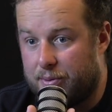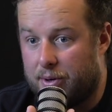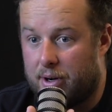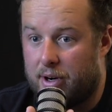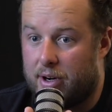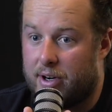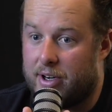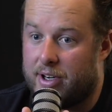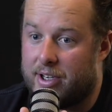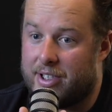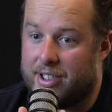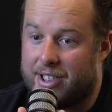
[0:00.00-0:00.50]
We
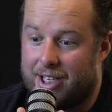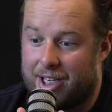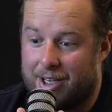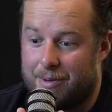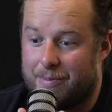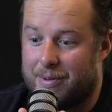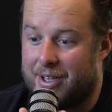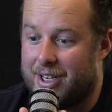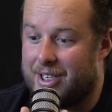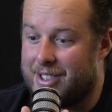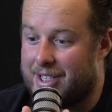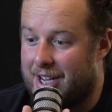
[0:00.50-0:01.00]
are a
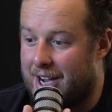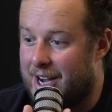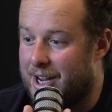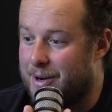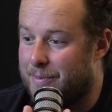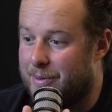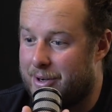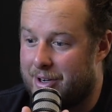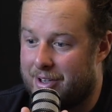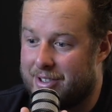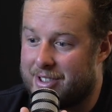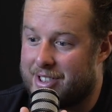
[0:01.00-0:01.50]
team that is
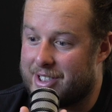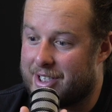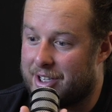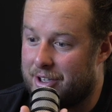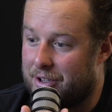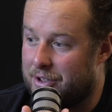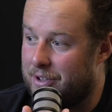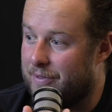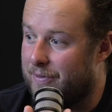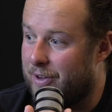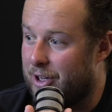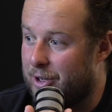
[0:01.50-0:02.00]
adamant on
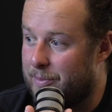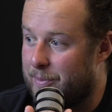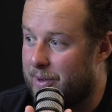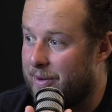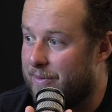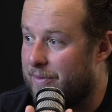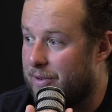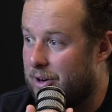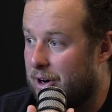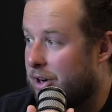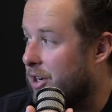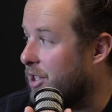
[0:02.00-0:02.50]
skill
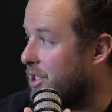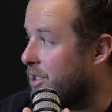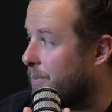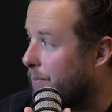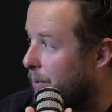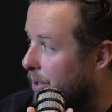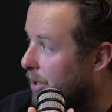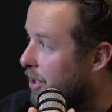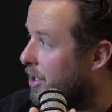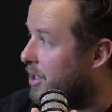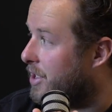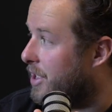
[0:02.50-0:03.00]
development for our
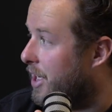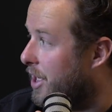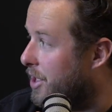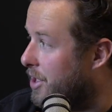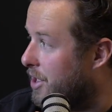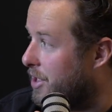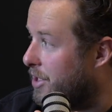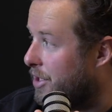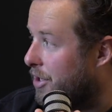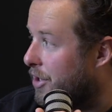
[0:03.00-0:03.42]
experienced agents